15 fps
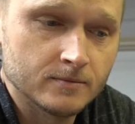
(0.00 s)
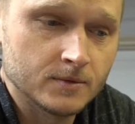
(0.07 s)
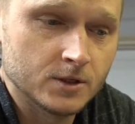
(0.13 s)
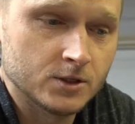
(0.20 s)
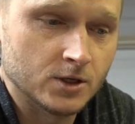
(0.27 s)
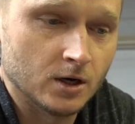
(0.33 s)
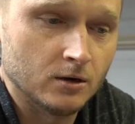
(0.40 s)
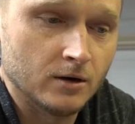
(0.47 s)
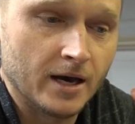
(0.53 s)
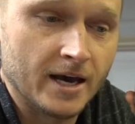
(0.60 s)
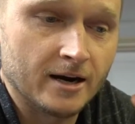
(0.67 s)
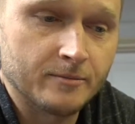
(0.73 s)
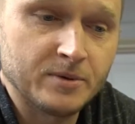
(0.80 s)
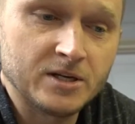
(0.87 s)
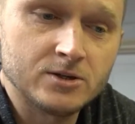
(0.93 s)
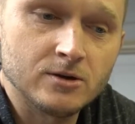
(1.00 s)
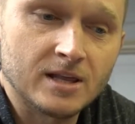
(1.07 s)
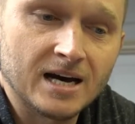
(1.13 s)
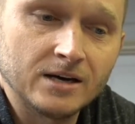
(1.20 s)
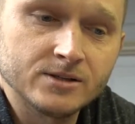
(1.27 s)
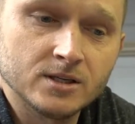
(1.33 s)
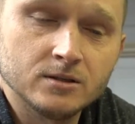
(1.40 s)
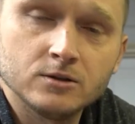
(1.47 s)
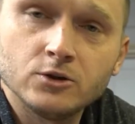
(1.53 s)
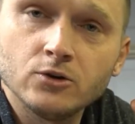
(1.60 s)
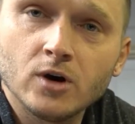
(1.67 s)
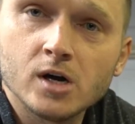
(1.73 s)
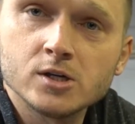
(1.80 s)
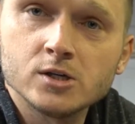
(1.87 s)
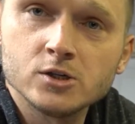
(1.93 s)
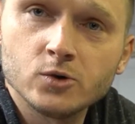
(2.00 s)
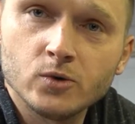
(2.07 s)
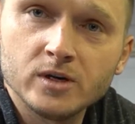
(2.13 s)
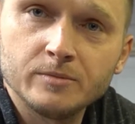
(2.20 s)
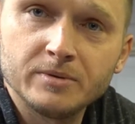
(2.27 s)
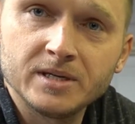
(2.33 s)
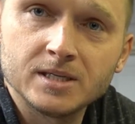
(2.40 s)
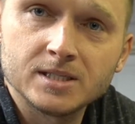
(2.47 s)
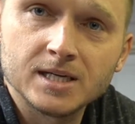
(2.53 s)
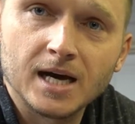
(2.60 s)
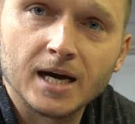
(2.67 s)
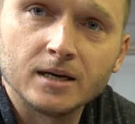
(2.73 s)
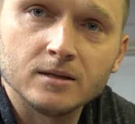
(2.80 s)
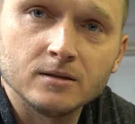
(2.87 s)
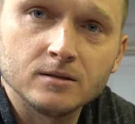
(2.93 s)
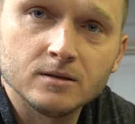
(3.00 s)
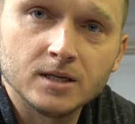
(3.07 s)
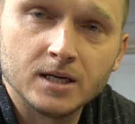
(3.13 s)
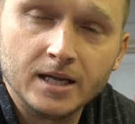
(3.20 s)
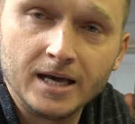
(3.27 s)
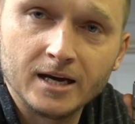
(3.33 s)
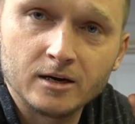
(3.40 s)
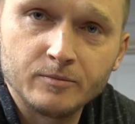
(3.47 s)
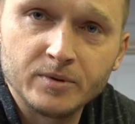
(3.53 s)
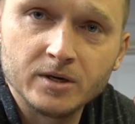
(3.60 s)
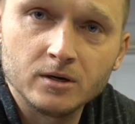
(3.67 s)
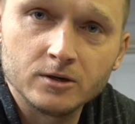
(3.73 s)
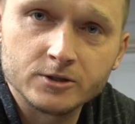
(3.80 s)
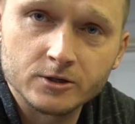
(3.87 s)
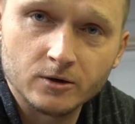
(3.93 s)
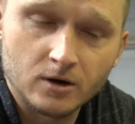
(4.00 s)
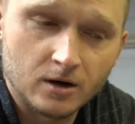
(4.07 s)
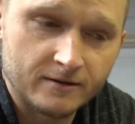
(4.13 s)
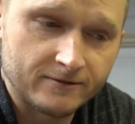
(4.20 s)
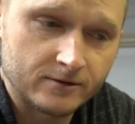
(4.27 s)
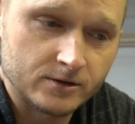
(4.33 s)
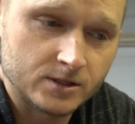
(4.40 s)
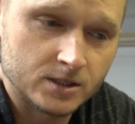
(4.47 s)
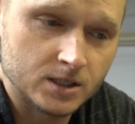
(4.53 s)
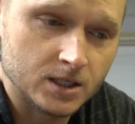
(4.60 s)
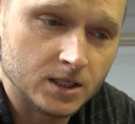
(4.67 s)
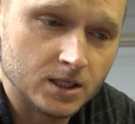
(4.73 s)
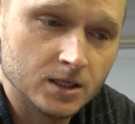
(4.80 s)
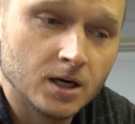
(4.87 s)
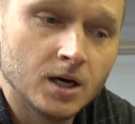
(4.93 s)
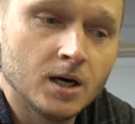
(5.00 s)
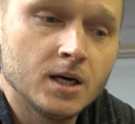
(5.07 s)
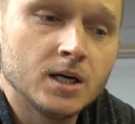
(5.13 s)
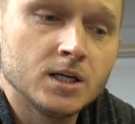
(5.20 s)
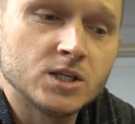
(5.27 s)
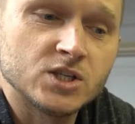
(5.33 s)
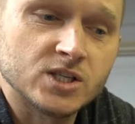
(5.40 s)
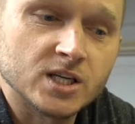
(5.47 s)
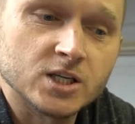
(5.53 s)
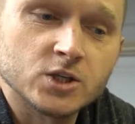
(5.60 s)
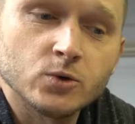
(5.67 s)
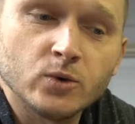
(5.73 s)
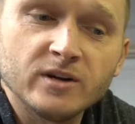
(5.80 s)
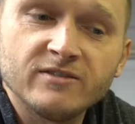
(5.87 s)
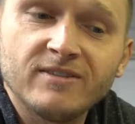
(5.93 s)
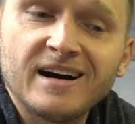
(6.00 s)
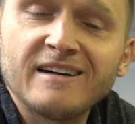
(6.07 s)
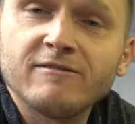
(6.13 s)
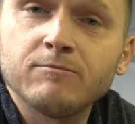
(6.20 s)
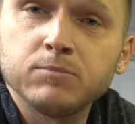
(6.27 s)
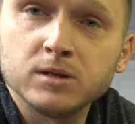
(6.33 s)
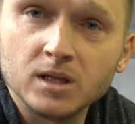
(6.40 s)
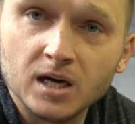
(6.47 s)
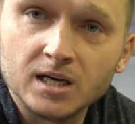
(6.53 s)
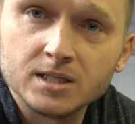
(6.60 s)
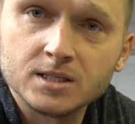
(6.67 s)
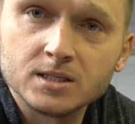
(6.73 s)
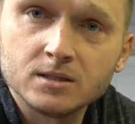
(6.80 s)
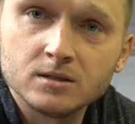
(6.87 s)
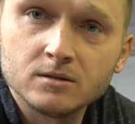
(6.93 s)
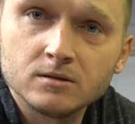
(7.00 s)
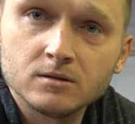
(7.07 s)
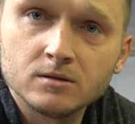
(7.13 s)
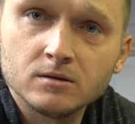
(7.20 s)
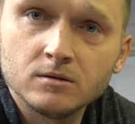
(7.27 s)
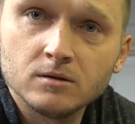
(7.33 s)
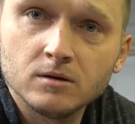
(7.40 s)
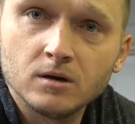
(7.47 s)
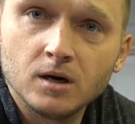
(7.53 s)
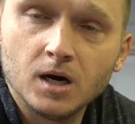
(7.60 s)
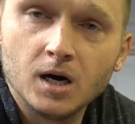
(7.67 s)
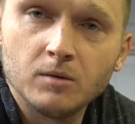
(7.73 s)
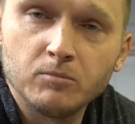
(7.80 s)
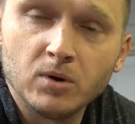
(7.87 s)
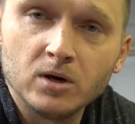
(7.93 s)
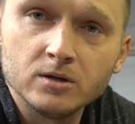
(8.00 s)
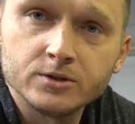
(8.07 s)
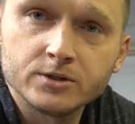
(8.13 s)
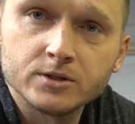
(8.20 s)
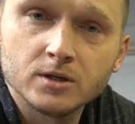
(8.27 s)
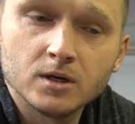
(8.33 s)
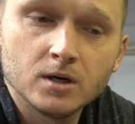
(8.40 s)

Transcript: So ARP 2000, 220 psi. Then ARP also offers the 625 plus bolts,